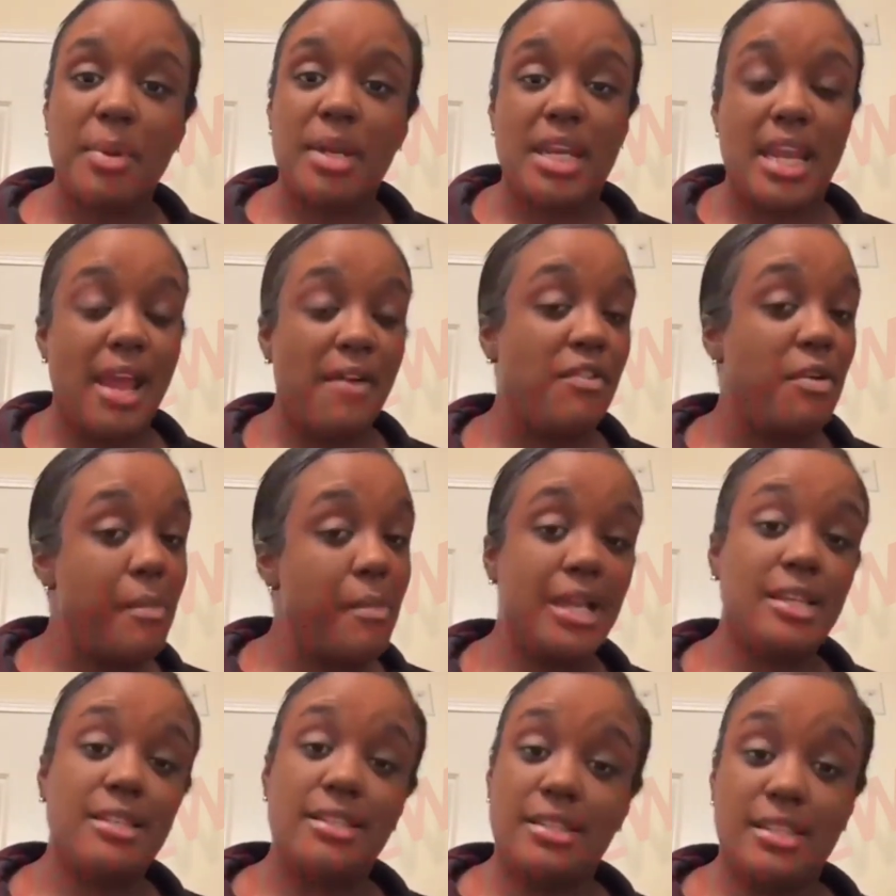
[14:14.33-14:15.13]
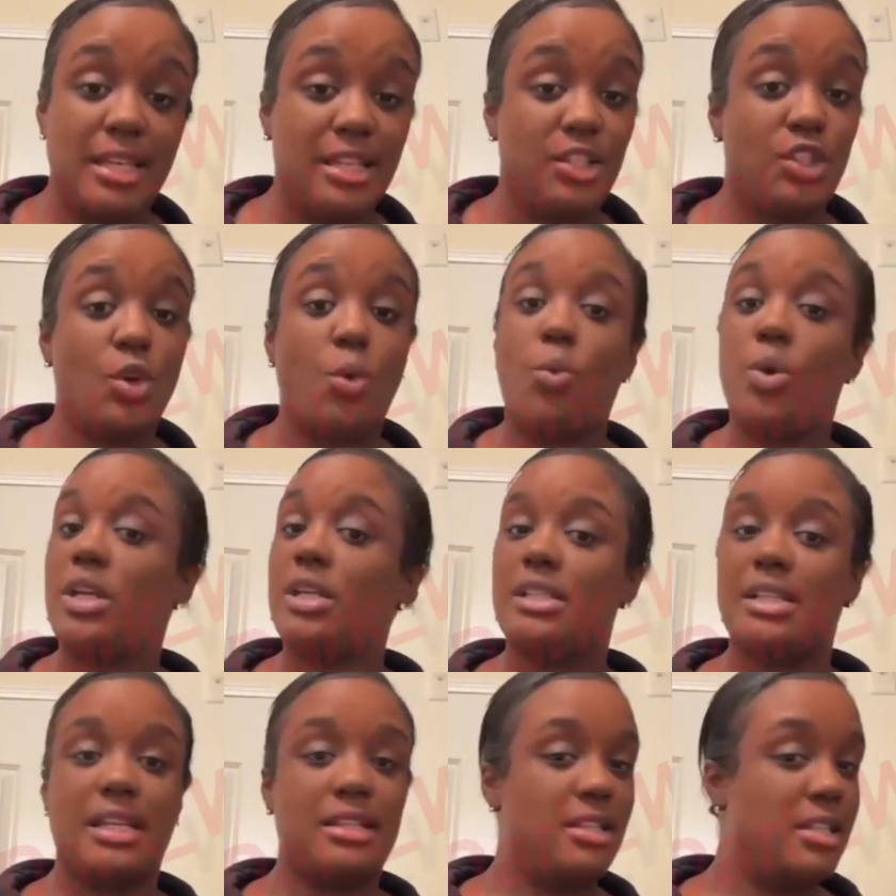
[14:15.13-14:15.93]
It never makes sense. So what
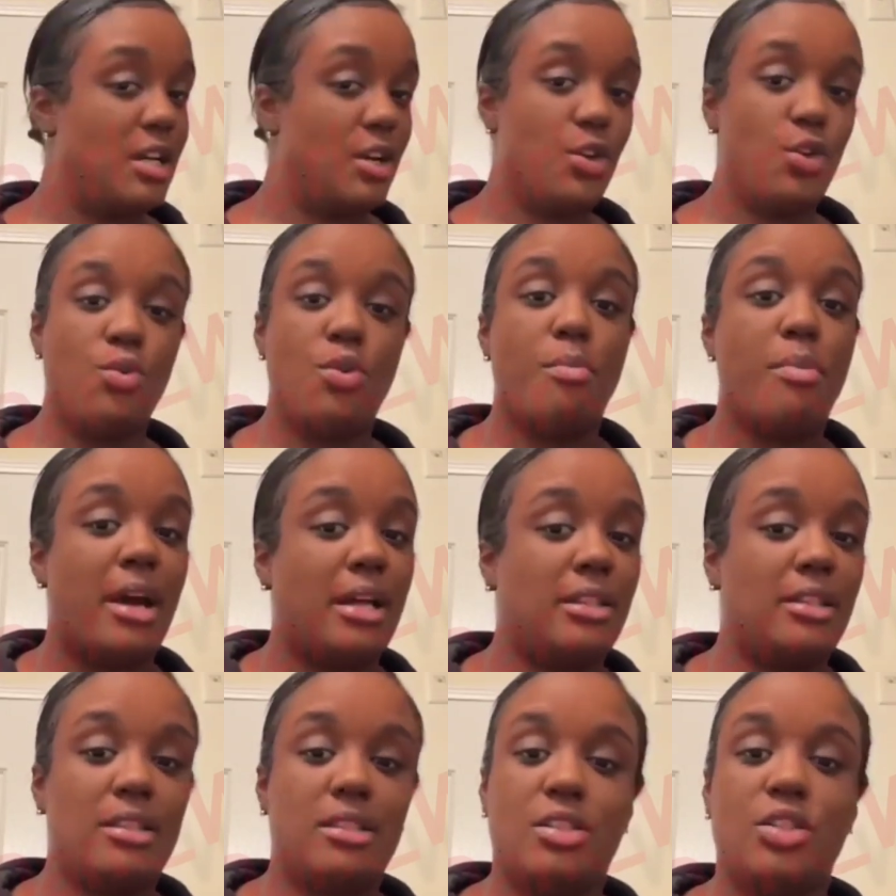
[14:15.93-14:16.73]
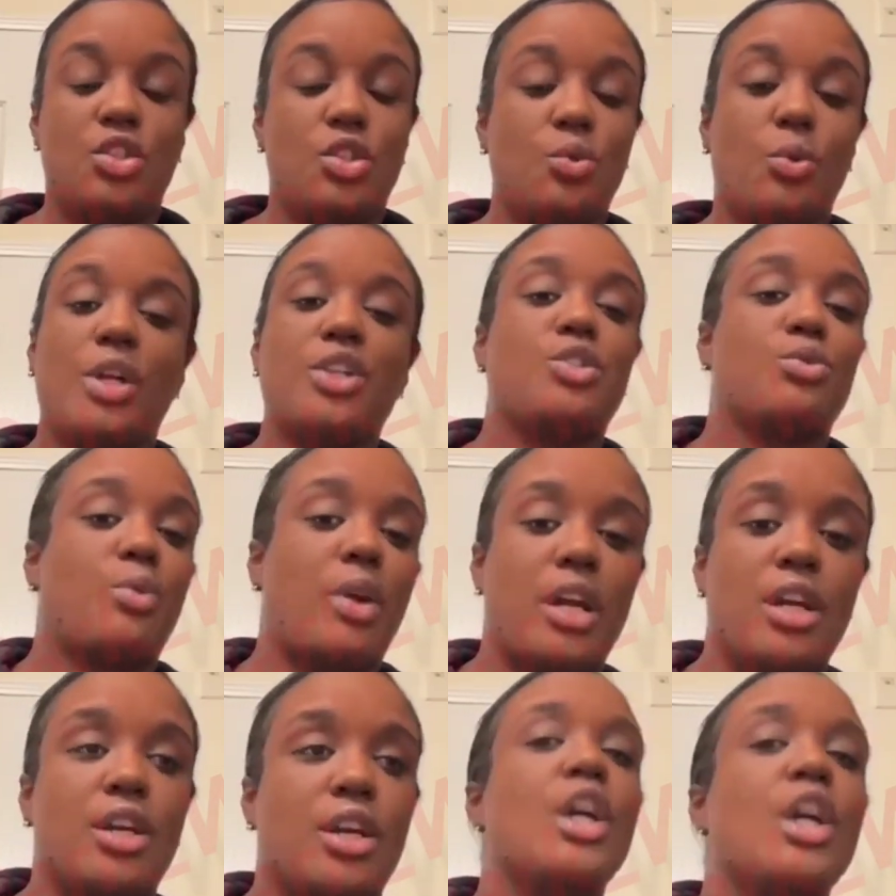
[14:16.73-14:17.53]
does that tell you about this situation
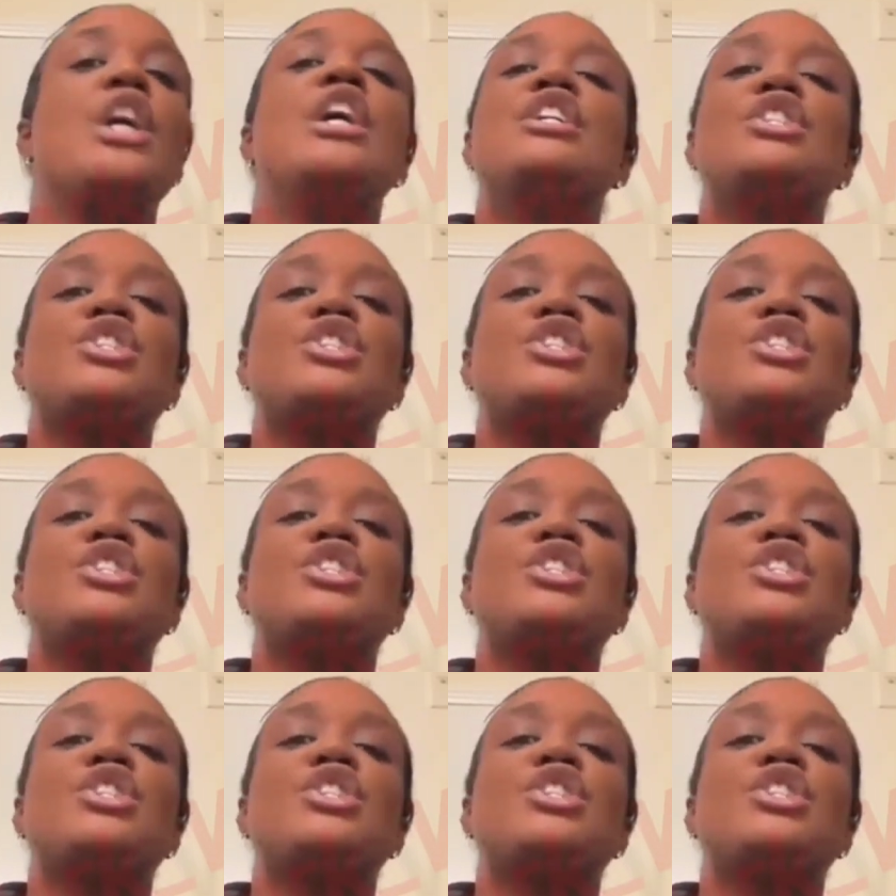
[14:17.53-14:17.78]
right here?